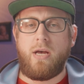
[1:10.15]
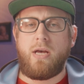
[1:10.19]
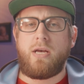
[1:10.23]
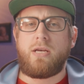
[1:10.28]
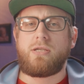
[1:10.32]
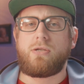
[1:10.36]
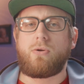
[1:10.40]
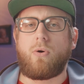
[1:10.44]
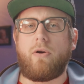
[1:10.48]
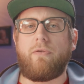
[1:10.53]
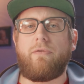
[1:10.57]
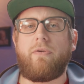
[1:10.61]

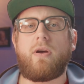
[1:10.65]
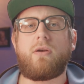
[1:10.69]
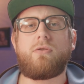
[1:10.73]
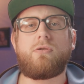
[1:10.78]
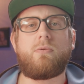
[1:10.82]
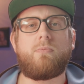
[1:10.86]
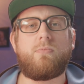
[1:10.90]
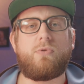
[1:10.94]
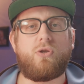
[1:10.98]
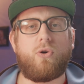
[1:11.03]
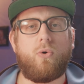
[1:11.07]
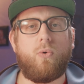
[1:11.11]
So I found
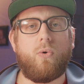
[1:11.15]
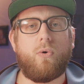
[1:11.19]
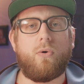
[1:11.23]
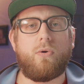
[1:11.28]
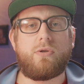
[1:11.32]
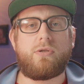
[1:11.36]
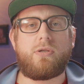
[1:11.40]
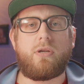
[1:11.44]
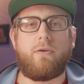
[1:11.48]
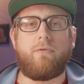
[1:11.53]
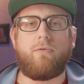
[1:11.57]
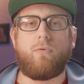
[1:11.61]
some
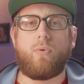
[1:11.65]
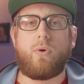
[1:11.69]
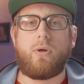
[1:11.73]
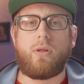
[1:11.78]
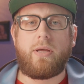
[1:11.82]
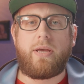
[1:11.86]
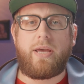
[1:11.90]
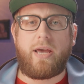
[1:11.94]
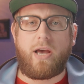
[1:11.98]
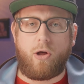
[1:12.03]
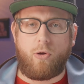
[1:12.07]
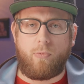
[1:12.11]
tools that have
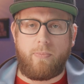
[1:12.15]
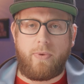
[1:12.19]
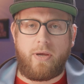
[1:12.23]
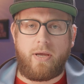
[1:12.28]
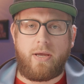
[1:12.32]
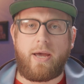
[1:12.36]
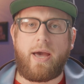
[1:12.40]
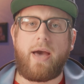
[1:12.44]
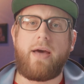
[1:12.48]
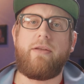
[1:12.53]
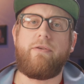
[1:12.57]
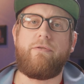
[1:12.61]
really helped
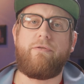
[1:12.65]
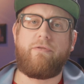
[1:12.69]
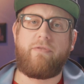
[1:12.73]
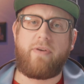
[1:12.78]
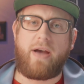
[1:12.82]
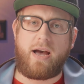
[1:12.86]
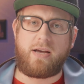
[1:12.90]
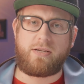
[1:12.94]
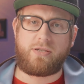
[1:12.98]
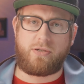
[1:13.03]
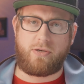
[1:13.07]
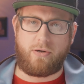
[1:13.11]
me edit
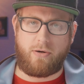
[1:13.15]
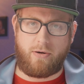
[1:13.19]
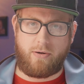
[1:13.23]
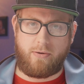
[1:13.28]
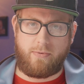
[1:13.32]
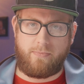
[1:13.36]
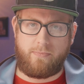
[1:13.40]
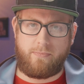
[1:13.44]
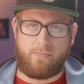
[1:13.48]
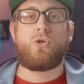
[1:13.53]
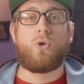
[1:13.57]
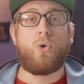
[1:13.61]
faster.
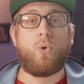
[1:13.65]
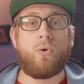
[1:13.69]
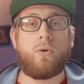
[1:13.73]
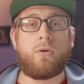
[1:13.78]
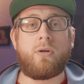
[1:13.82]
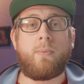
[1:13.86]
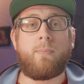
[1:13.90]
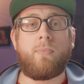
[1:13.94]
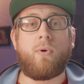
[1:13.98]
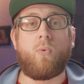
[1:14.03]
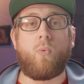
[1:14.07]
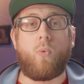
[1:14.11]
Tool
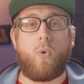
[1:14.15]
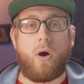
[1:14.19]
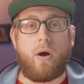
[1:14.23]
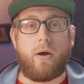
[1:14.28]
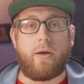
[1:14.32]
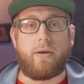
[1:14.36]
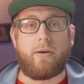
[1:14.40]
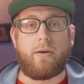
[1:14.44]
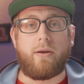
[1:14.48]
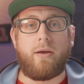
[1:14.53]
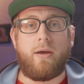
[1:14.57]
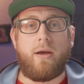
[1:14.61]
number
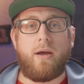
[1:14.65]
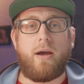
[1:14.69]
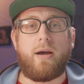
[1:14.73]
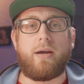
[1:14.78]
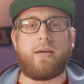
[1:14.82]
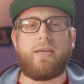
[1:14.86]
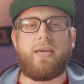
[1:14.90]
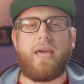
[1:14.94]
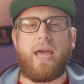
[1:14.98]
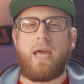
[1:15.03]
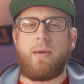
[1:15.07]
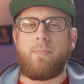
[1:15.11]
1, a
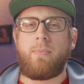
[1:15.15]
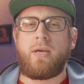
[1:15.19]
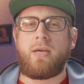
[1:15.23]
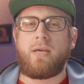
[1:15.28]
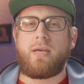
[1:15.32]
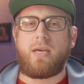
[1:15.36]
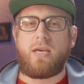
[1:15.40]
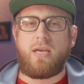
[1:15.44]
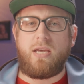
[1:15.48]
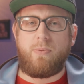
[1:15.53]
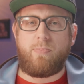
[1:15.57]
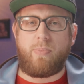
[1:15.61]
gaming
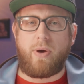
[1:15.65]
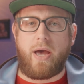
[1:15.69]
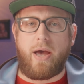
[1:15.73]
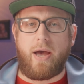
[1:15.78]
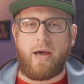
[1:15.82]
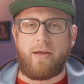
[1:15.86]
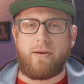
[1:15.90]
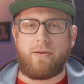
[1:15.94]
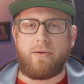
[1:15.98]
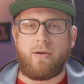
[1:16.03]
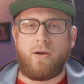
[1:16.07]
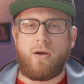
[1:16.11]

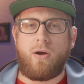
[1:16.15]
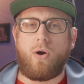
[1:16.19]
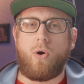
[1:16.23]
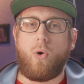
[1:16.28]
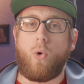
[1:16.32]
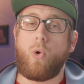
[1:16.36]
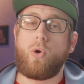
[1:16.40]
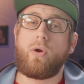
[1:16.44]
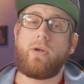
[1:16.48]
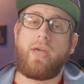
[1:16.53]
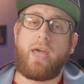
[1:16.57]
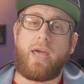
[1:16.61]
keypad,
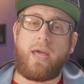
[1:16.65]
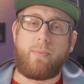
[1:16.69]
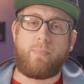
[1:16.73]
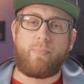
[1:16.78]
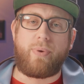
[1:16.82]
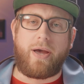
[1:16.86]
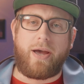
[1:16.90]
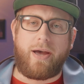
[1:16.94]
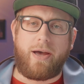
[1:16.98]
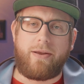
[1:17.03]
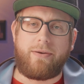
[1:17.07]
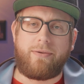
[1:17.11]
or
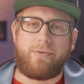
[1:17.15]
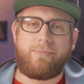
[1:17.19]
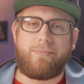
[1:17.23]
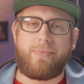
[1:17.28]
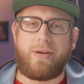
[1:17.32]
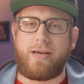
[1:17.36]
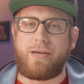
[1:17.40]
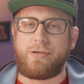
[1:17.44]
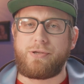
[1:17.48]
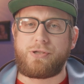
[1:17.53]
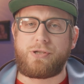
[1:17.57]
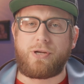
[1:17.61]
gamepad,
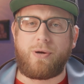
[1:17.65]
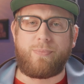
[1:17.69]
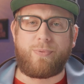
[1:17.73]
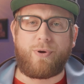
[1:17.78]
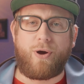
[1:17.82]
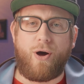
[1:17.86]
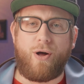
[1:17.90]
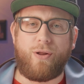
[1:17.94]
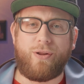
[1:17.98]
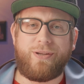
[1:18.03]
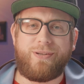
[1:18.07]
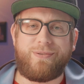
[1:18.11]
as some
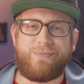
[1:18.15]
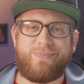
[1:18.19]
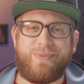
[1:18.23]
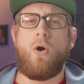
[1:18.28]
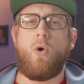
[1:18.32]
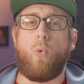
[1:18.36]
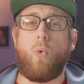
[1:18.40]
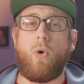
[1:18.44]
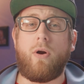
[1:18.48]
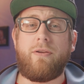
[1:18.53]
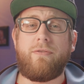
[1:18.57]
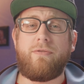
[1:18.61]
call it.
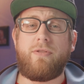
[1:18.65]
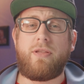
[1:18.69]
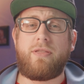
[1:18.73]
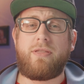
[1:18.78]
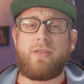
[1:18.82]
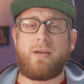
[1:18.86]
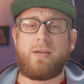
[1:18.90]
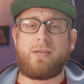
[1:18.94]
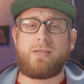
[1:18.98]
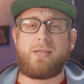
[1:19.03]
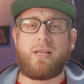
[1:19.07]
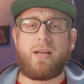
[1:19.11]
One of the
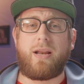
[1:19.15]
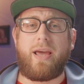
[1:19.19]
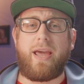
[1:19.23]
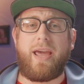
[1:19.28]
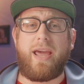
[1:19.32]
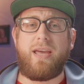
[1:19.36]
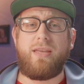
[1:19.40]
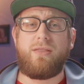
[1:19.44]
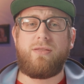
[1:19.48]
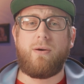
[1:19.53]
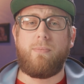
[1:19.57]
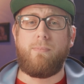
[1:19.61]
things that I
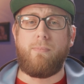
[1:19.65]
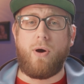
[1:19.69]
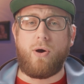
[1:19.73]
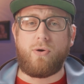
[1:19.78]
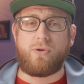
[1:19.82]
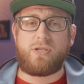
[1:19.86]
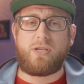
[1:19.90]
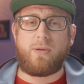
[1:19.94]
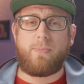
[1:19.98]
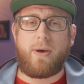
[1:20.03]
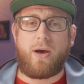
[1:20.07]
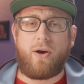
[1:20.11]
hate the
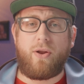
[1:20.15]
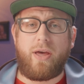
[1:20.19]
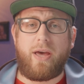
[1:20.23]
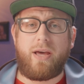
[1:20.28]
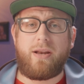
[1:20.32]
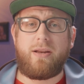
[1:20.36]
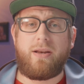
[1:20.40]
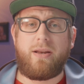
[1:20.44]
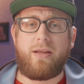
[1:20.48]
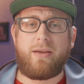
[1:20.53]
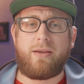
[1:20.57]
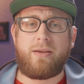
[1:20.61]
most about
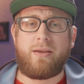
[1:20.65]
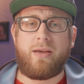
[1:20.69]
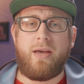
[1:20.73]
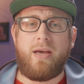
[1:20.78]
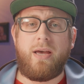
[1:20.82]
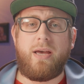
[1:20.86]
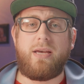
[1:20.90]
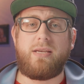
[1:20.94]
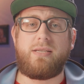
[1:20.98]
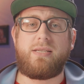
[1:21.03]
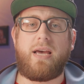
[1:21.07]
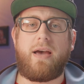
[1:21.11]
editing
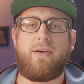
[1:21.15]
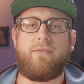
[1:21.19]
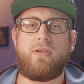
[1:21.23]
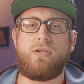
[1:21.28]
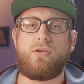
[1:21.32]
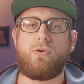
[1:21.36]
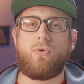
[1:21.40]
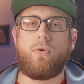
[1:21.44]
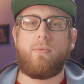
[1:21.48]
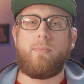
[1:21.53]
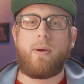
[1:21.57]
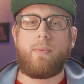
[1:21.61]
is having
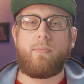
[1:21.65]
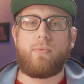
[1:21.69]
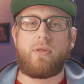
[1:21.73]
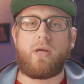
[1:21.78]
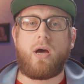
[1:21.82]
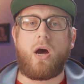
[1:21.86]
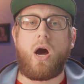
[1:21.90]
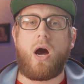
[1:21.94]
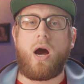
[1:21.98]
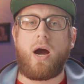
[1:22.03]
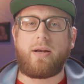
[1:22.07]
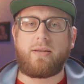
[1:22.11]
to remember the
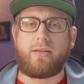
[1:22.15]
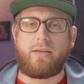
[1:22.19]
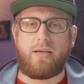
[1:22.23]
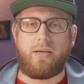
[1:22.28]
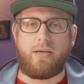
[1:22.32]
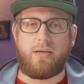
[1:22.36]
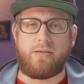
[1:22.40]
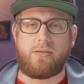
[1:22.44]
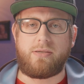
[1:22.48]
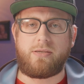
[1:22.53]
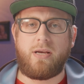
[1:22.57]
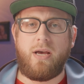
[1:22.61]

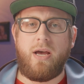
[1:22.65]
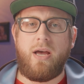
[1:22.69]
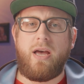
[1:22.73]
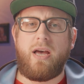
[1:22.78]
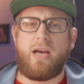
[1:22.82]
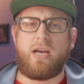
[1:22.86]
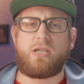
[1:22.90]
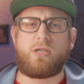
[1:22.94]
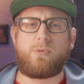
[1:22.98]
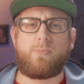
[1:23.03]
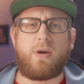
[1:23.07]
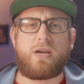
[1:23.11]
hotkeys,
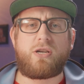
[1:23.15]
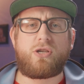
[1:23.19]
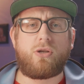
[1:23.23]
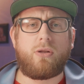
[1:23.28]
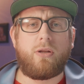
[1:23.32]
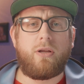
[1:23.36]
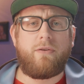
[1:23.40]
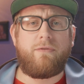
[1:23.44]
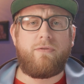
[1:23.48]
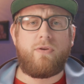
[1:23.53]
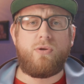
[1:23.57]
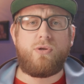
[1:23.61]

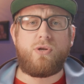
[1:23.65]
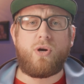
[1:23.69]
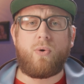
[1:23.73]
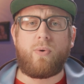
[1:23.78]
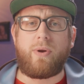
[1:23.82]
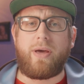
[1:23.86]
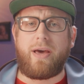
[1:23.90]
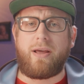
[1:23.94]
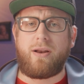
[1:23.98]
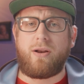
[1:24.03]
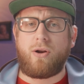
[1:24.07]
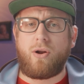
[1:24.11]
especially if you
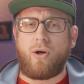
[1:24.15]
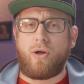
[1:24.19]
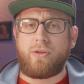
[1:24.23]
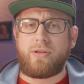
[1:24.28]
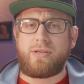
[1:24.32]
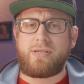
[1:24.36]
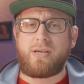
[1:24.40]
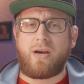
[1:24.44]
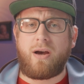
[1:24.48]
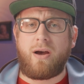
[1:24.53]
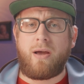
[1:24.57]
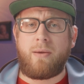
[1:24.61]
don't edit all the
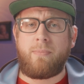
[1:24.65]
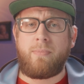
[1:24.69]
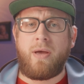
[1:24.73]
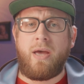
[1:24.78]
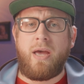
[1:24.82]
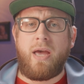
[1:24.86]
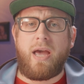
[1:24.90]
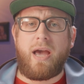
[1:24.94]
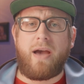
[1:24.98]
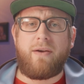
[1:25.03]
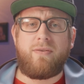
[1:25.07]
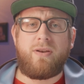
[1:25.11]
time.
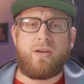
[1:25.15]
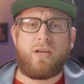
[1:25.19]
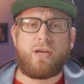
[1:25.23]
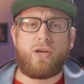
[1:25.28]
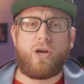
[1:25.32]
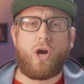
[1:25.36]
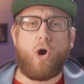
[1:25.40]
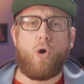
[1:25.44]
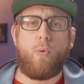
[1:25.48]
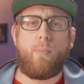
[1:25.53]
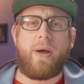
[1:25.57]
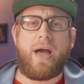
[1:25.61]
Having to
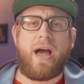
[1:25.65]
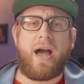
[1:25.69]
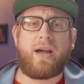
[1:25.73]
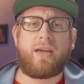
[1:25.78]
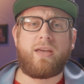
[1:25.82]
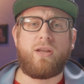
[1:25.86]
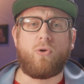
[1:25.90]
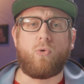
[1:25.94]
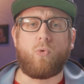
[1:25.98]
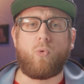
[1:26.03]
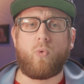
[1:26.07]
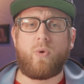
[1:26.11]
go back
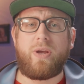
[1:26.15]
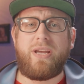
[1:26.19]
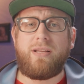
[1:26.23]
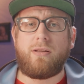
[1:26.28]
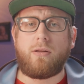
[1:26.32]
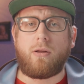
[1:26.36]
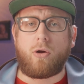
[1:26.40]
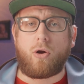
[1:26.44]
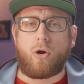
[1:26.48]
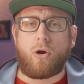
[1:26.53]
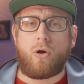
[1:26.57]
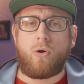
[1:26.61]
and
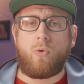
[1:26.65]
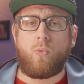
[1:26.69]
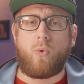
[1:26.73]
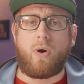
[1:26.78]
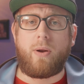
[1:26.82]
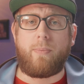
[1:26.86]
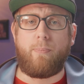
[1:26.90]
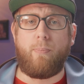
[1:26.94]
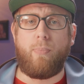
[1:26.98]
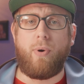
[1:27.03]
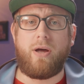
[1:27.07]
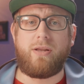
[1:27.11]
relearn
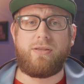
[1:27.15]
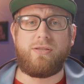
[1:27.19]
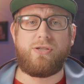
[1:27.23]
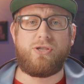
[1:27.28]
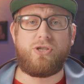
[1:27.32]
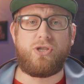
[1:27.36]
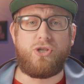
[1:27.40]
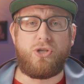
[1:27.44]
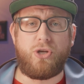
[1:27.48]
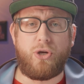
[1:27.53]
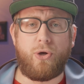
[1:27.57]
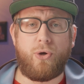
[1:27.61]
what
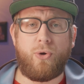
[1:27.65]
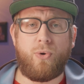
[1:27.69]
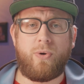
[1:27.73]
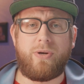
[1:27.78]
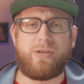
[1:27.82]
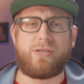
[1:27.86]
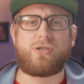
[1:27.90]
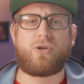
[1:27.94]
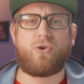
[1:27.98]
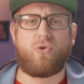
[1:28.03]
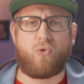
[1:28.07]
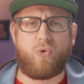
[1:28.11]
buttons do
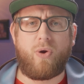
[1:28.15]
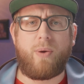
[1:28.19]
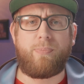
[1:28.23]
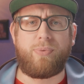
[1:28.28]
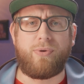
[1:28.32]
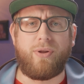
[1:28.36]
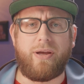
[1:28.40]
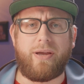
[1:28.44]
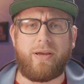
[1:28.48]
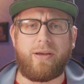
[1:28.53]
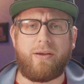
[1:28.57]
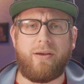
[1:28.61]
is
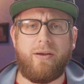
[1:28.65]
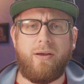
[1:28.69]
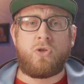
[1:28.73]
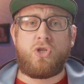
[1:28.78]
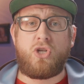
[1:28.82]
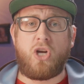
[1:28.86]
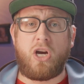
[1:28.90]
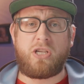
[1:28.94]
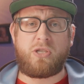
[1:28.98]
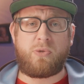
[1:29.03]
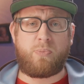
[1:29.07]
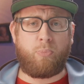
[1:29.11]
crippling.
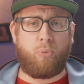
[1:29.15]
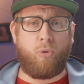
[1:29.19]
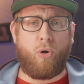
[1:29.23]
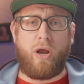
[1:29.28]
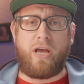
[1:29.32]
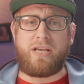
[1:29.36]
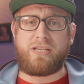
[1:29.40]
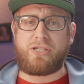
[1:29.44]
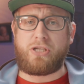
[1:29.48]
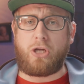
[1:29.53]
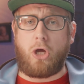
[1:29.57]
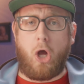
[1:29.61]
Just
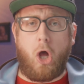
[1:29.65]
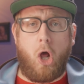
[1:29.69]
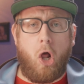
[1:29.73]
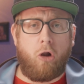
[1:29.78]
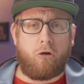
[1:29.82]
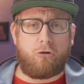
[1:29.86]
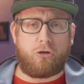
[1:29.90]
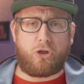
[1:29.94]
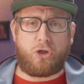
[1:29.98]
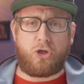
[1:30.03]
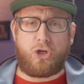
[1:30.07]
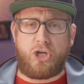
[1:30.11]
press
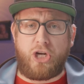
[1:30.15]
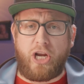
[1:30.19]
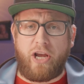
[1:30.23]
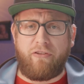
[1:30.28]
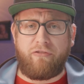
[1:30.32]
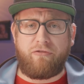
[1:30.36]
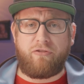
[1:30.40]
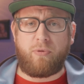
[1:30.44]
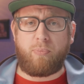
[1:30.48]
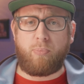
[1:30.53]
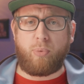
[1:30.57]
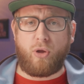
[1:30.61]

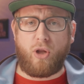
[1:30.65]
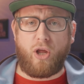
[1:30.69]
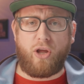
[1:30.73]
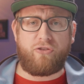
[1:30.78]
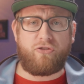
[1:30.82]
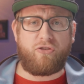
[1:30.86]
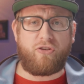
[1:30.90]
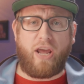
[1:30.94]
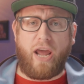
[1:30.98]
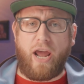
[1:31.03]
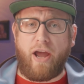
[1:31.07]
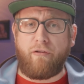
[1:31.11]
Alt-Shift
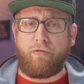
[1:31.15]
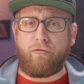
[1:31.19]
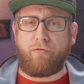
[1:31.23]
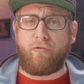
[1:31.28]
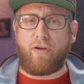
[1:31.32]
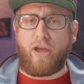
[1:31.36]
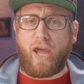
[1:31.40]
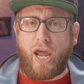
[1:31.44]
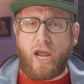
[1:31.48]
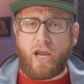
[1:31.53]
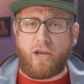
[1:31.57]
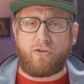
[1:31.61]
plus
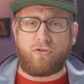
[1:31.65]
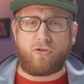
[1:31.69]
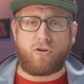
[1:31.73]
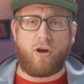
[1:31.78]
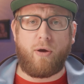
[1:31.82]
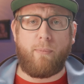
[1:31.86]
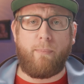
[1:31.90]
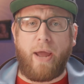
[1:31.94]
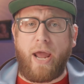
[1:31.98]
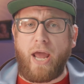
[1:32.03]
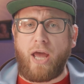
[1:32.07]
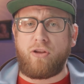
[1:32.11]
F8
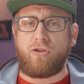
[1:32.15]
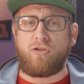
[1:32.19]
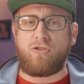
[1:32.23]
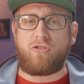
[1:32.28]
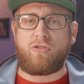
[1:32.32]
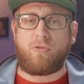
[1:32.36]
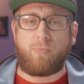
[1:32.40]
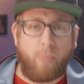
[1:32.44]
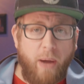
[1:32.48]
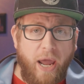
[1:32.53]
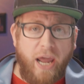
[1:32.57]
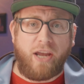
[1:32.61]
Command
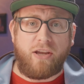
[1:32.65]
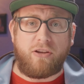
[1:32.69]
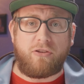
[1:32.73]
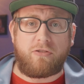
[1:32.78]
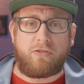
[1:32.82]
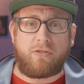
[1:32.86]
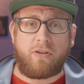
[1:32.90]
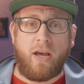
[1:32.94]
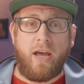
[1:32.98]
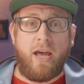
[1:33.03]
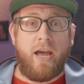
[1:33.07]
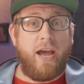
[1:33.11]

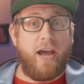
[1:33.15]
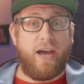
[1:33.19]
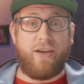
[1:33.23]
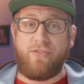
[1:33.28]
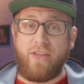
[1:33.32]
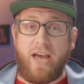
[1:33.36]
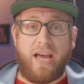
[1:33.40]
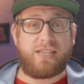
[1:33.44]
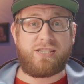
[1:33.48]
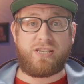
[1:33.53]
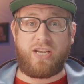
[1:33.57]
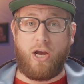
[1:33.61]
Space, and
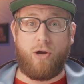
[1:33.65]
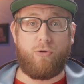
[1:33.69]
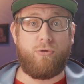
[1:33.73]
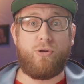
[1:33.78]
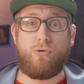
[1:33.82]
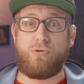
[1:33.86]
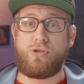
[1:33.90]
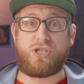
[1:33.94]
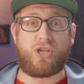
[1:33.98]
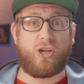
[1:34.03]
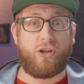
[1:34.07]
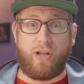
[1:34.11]
that's how you
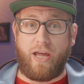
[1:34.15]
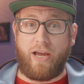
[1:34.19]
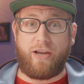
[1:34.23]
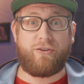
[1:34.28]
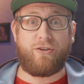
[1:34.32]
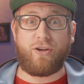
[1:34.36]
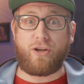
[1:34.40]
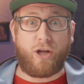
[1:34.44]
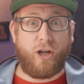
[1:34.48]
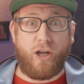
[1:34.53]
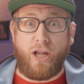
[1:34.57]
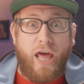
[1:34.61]
select
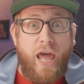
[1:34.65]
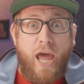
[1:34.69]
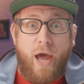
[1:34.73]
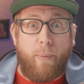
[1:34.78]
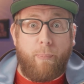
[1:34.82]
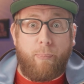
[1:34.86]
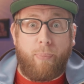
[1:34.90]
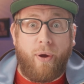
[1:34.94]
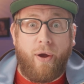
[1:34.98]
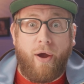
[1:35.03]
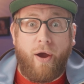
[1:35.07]
a clip.